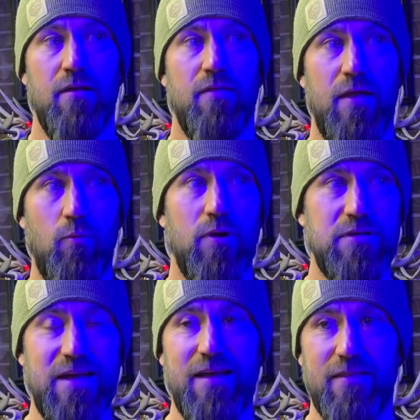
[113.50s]
They want to
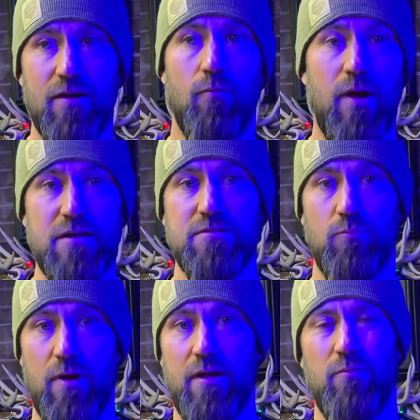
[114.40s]
take their rights
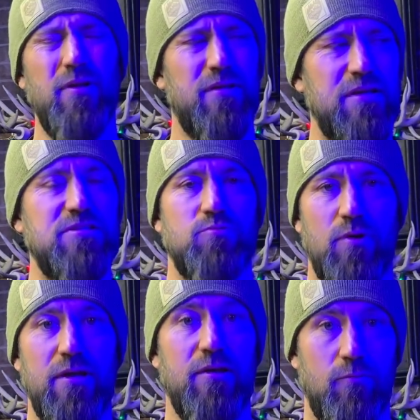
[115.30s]
away. Really, they just want
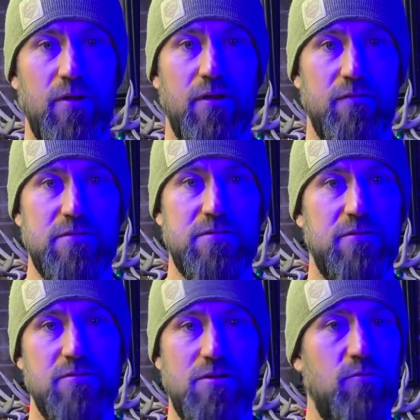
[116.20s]
to get rid of us.
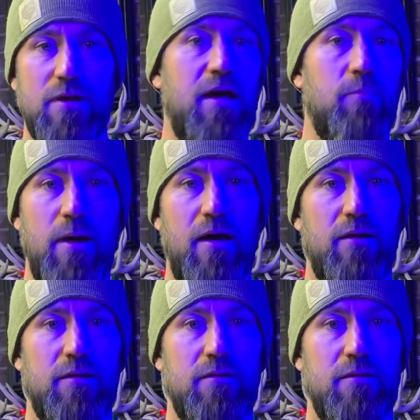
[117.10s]
There's no doubt about it.